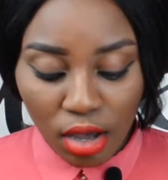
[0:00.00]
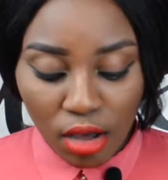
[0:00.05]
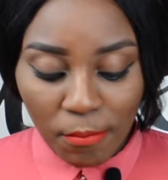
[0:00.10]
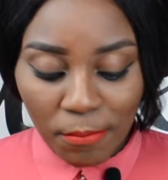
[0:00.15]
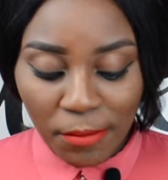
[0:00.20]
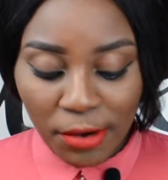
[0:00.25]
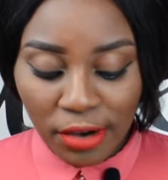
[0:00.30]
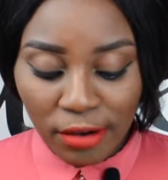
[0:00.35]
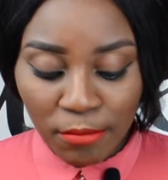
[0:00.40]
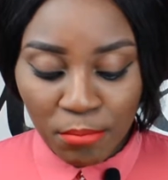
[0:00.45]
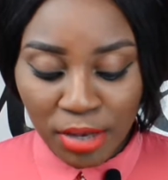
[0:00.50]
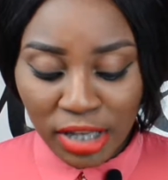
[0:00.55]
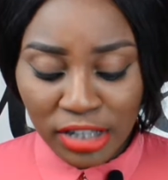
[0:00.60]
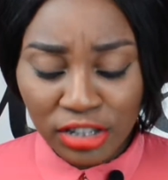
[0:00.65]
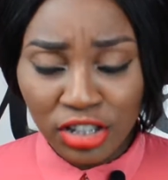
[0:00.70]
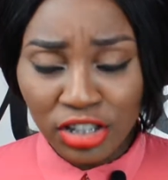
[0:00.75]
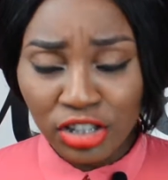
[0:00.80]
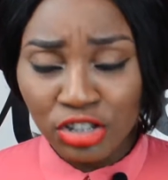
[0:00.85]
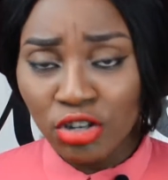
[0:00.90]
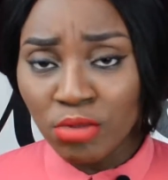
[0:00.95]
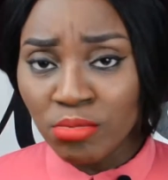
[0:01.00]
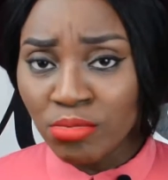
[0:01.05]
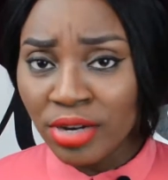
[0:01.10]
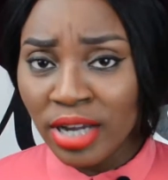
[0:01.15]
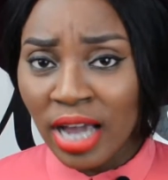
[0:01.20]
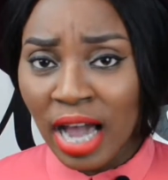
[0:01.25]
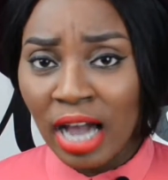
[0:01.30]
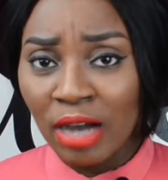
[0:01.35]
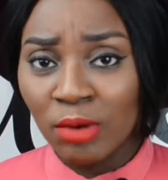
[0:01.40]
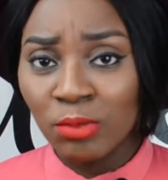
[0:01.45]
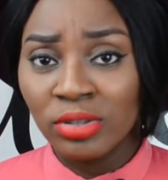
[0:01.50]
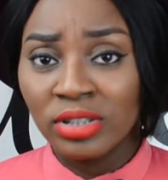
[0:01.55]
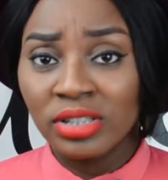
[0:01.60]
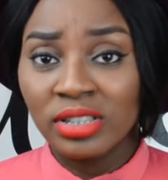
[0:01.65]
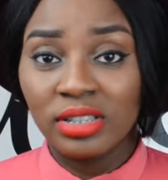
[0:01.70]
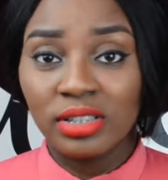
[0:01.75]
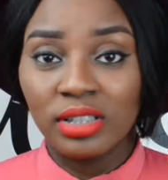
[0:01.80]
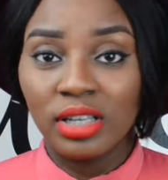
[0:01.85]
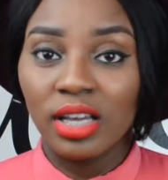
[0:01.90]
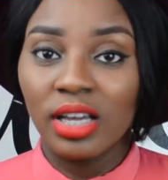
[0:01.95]
But based on the summary, I would
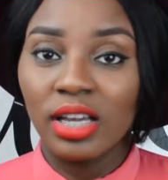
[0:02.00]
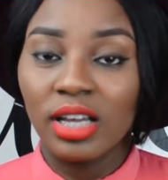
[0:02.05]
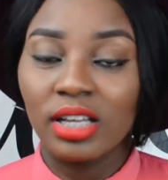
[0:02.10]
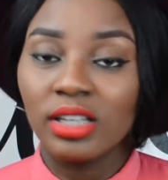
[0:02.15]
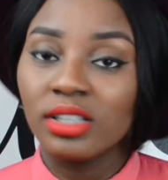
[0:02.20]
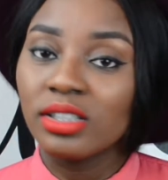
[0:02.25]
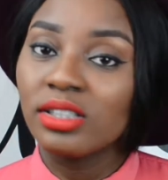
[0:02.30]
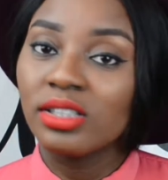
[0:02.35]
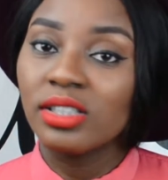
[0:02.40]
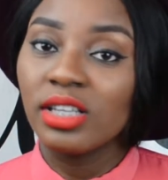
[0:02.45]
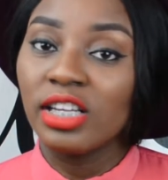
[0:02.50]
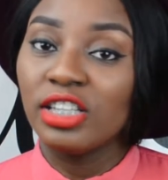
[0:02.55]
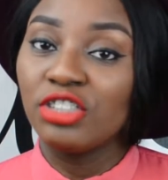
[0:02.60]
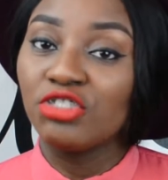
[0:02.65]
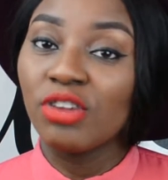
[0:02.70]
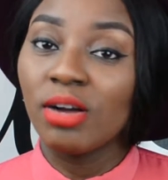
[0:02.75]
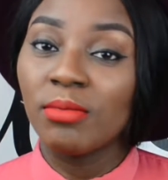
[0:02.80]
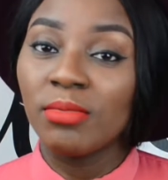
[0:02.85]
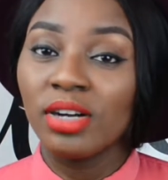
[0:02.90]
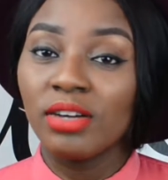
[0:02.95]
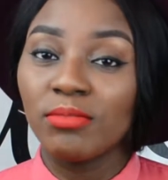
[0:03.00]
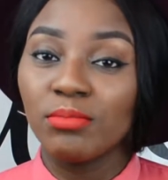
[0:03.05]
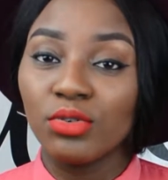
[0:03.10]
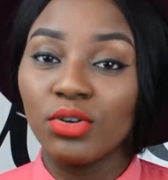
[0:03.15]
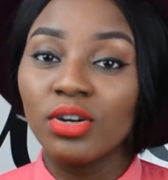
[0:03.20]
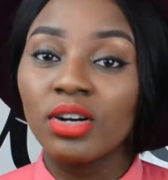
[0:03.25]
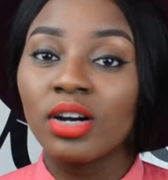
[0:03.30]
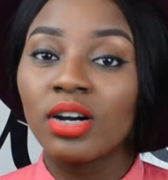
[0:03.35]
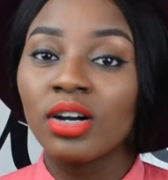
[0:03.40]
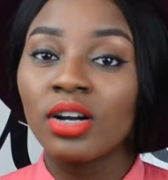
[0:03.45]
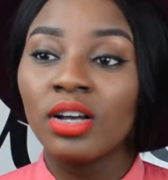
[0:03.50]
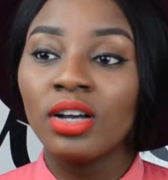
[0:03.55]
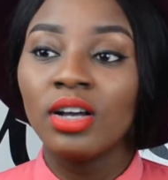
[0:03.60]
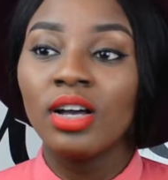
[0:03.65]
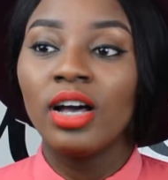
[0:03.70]
say it's a drama book